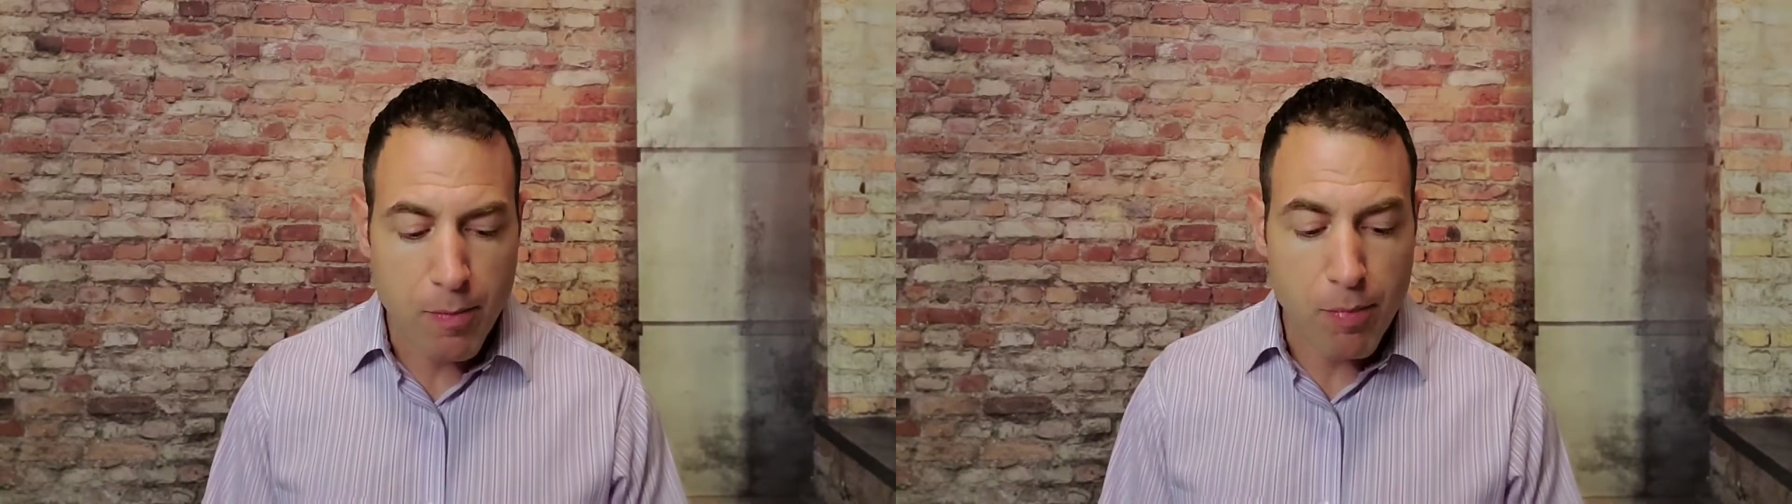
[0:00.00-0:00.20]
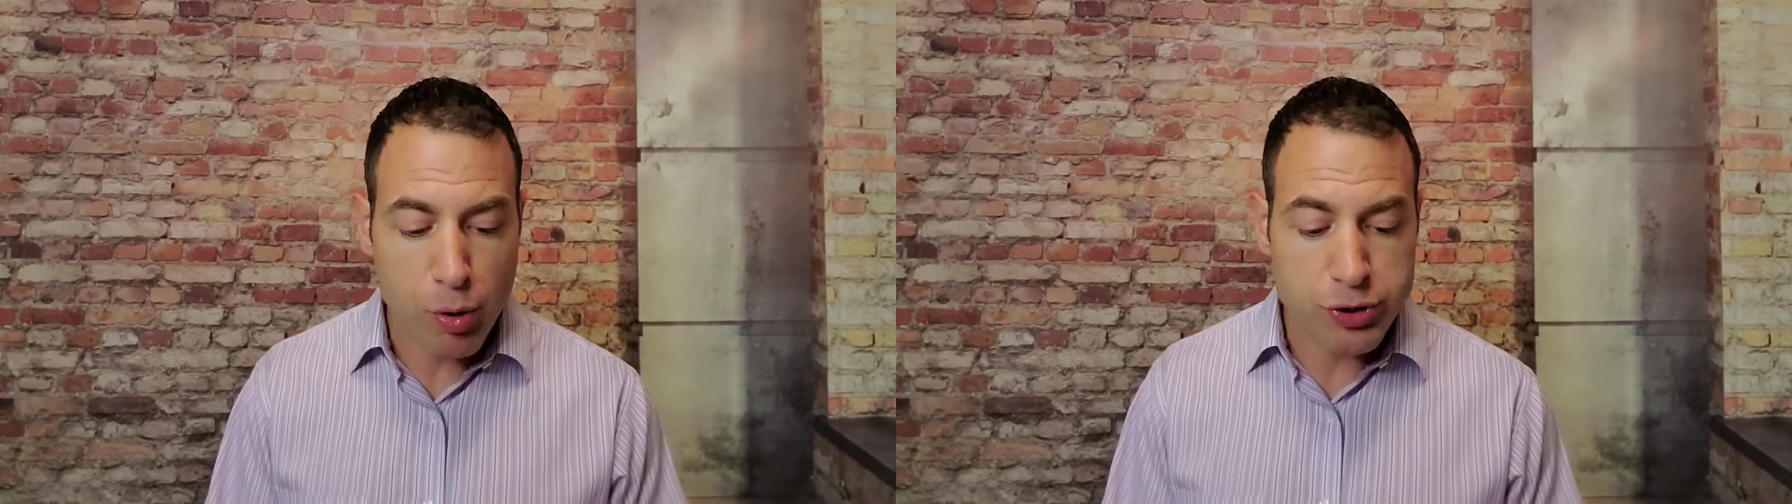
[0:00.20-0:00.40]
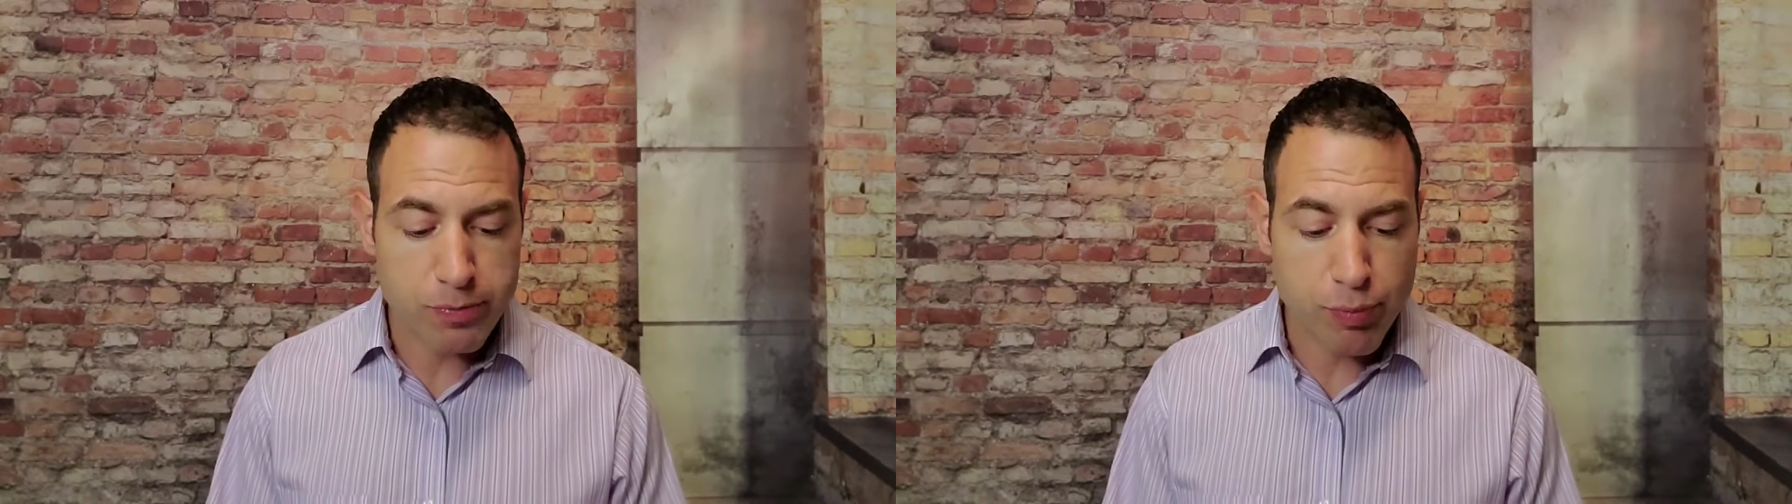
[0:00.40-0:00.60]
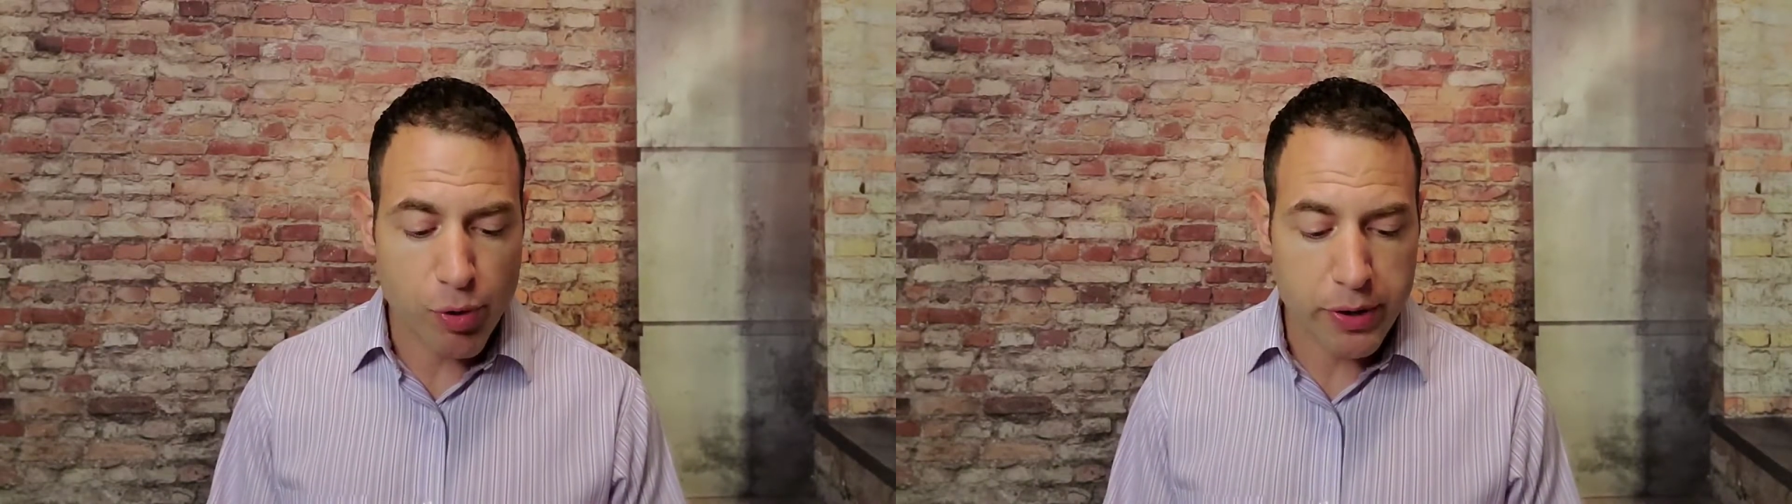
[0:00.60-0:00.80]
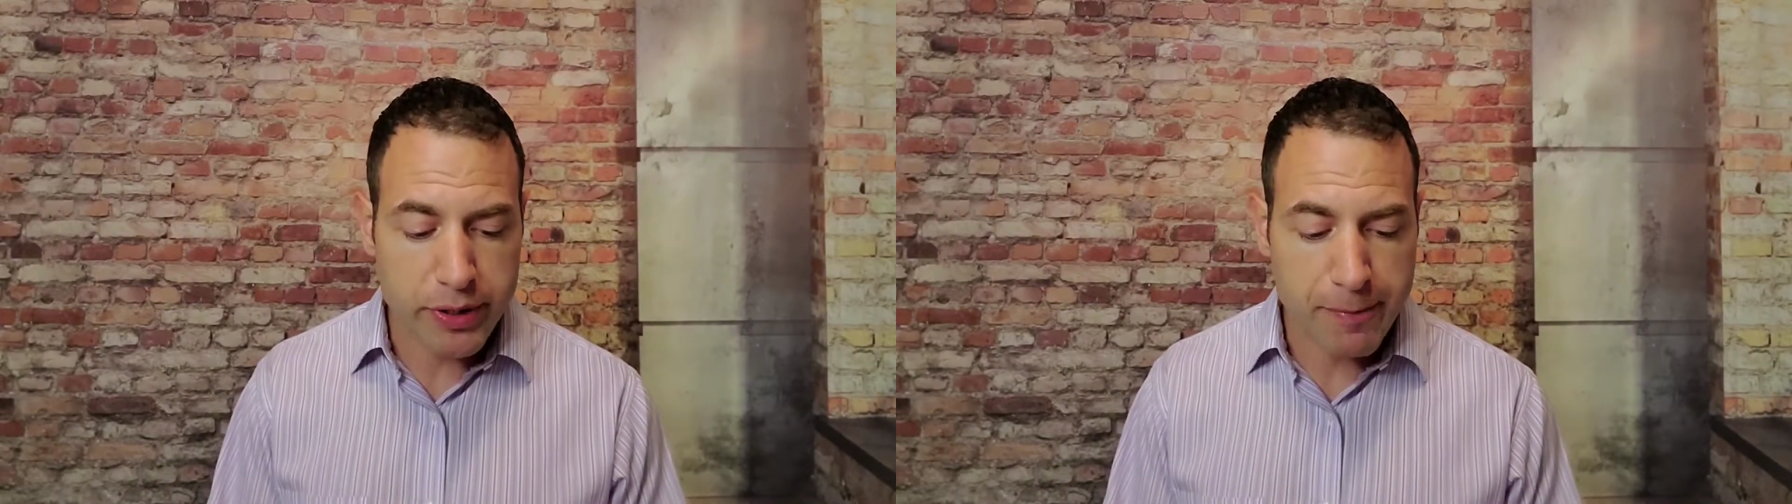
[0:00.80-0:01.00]
Most
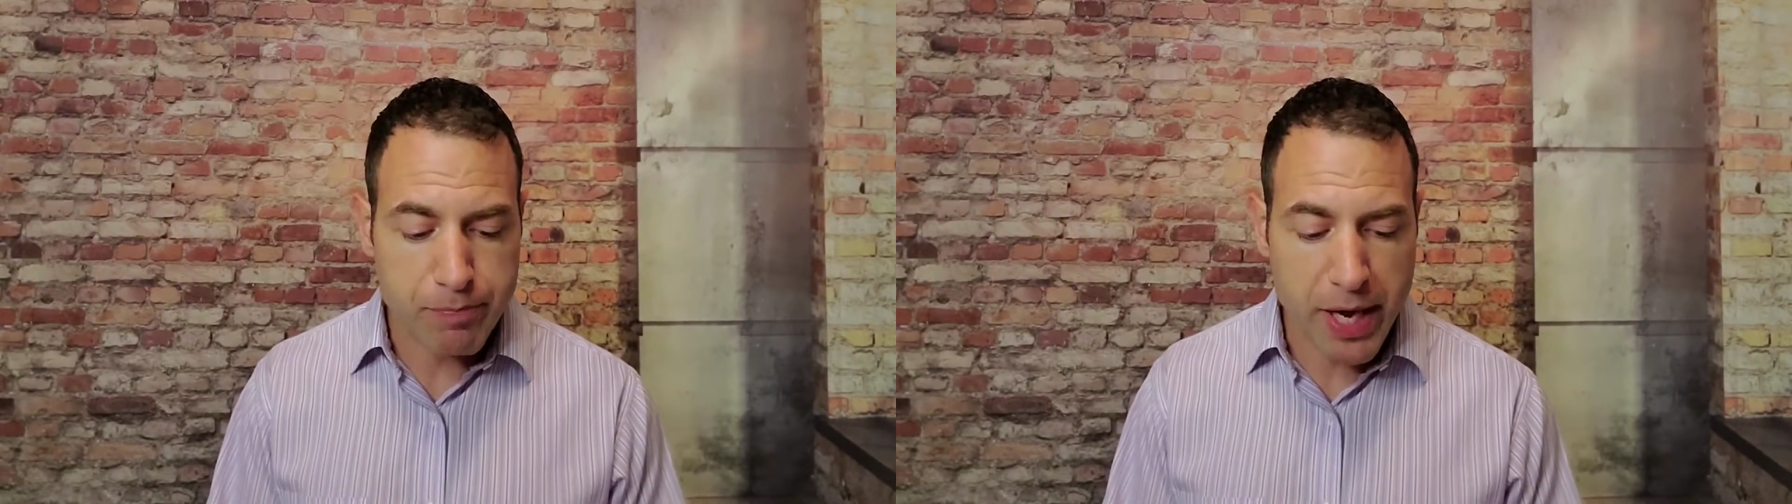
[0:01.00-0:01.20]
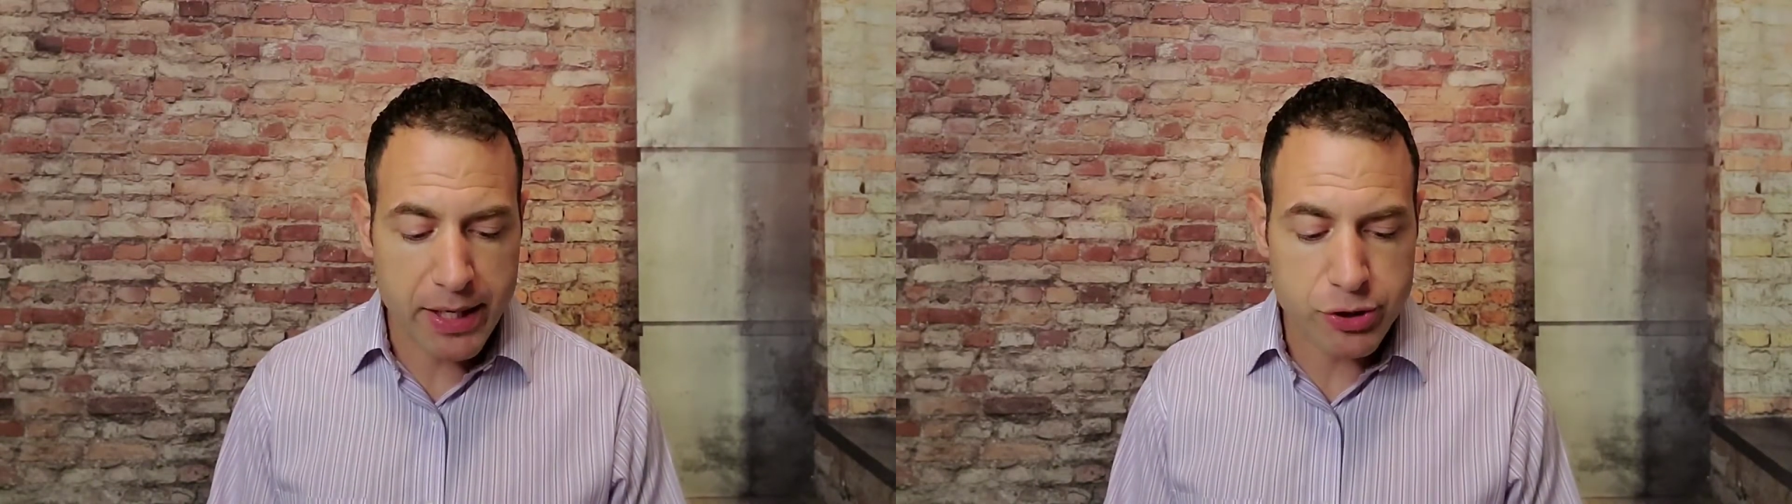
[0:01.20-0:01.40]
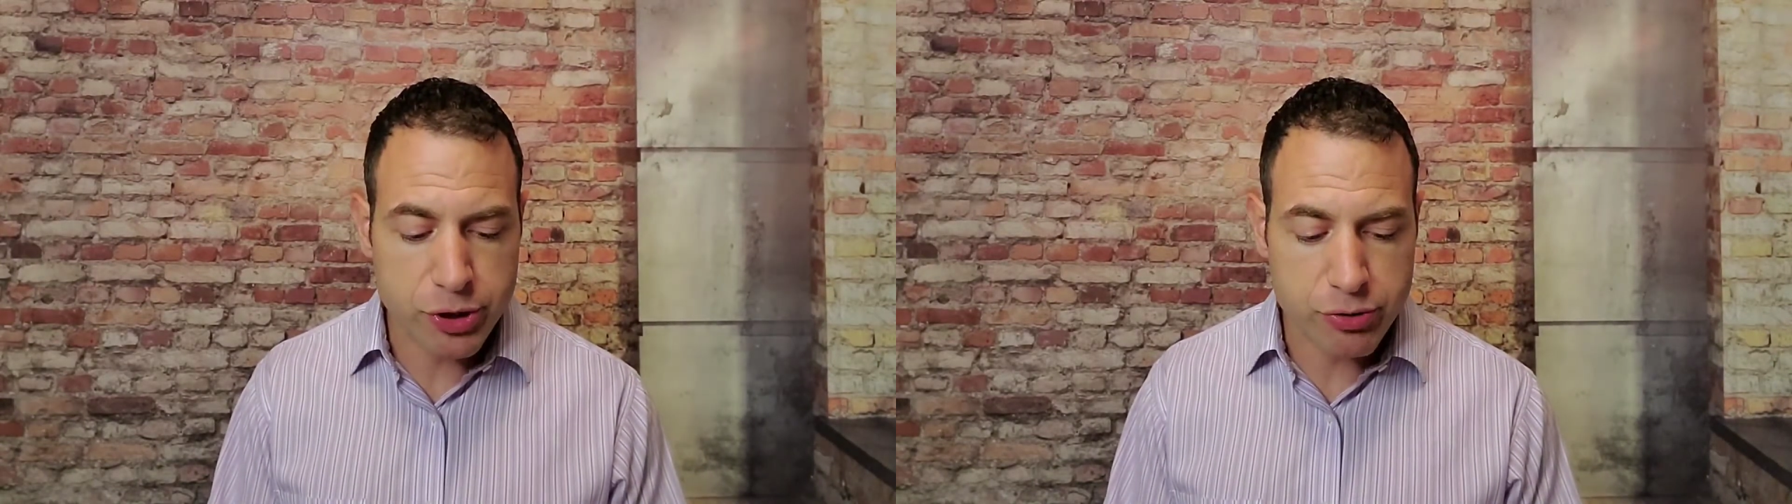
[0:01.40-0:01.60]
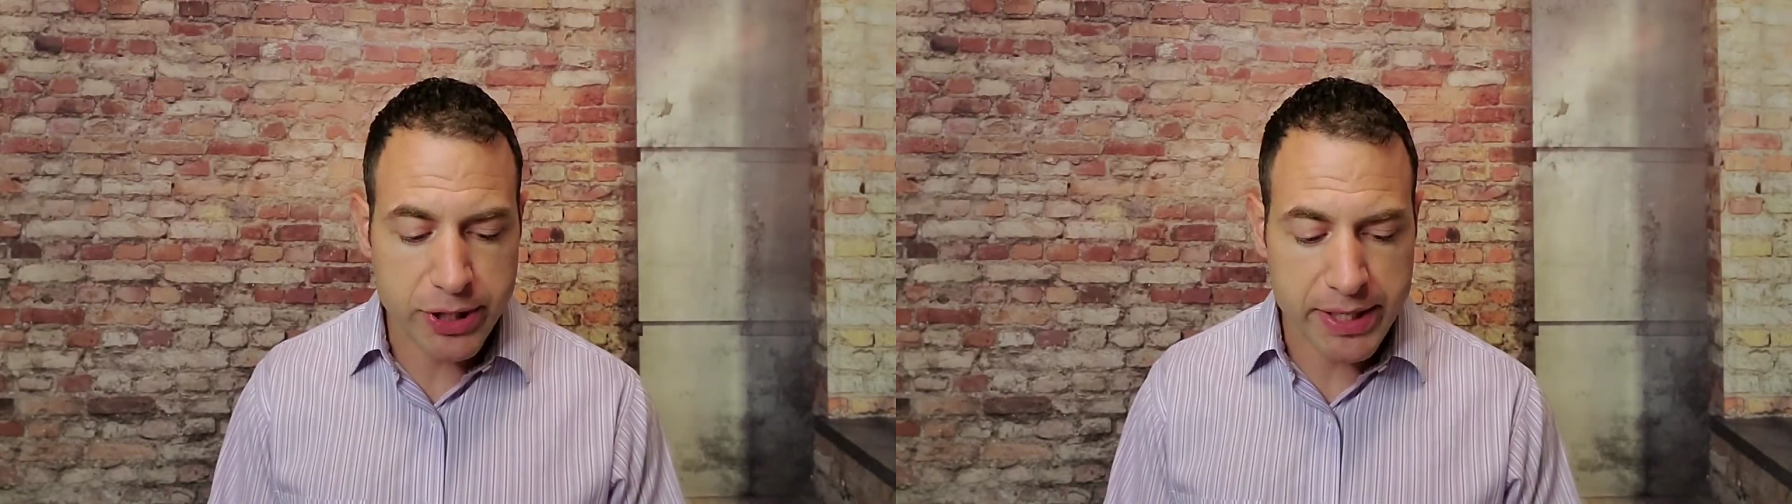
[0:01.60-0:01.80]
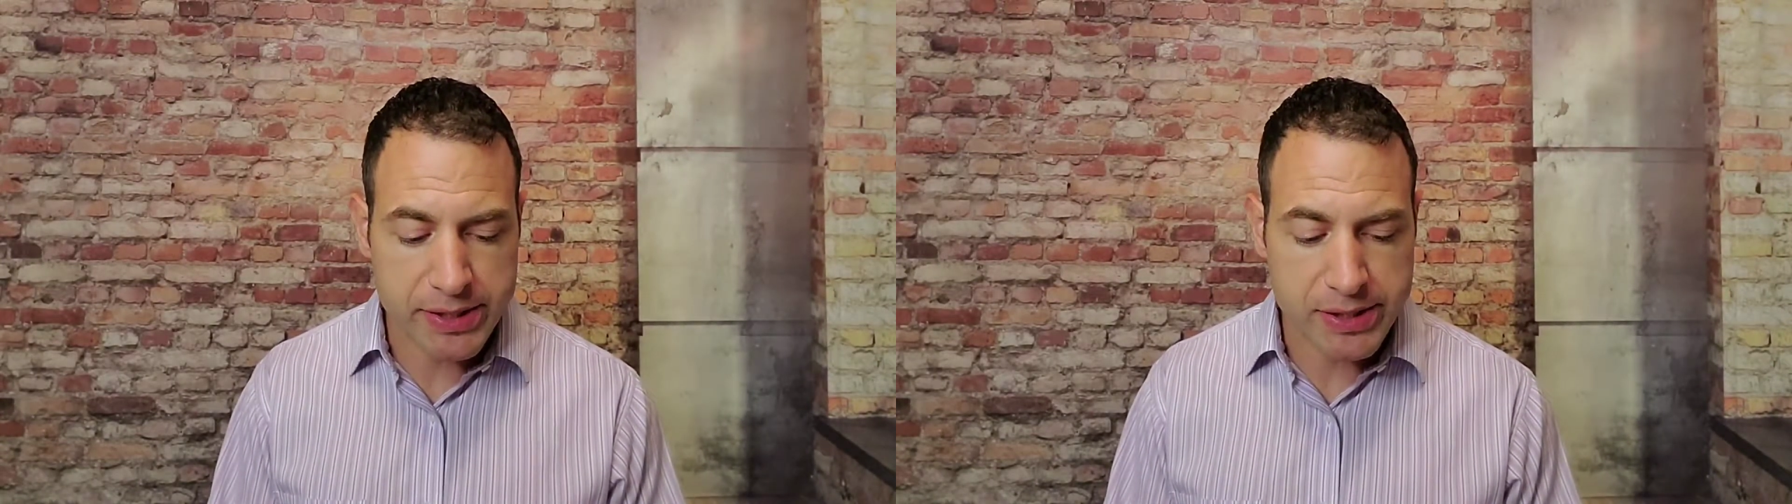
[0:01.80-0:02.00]
importantly,
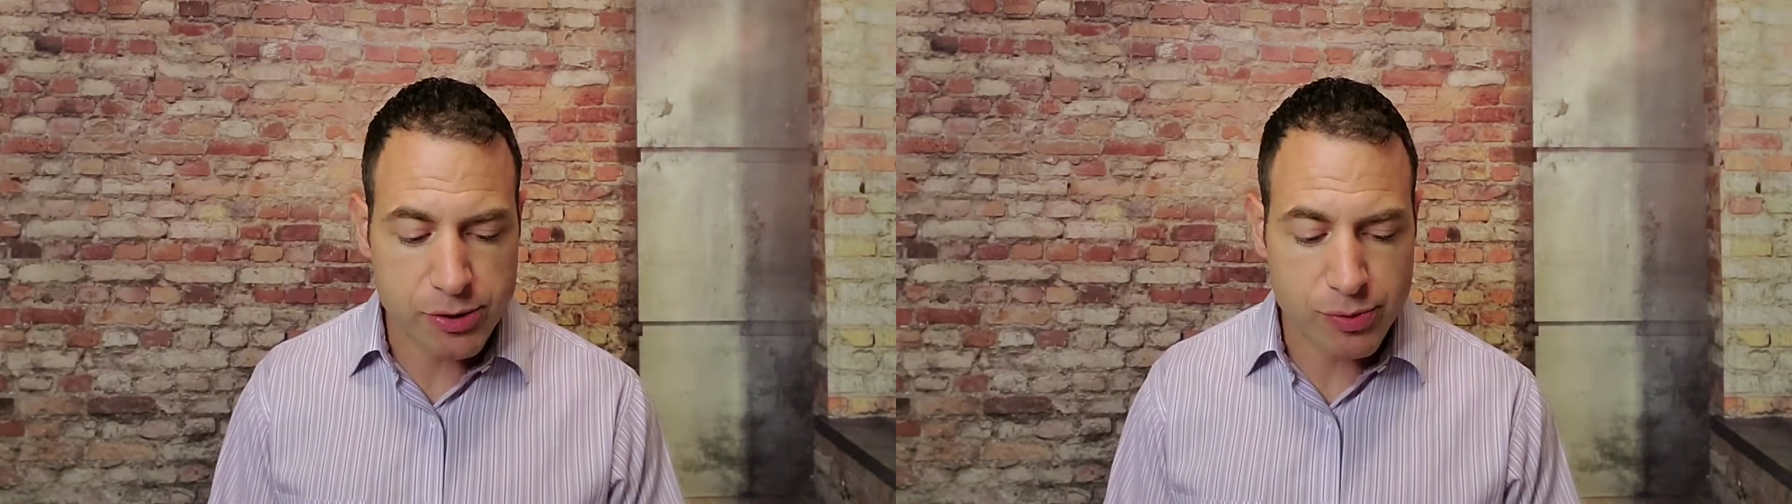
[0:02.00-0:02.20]
angiogenesis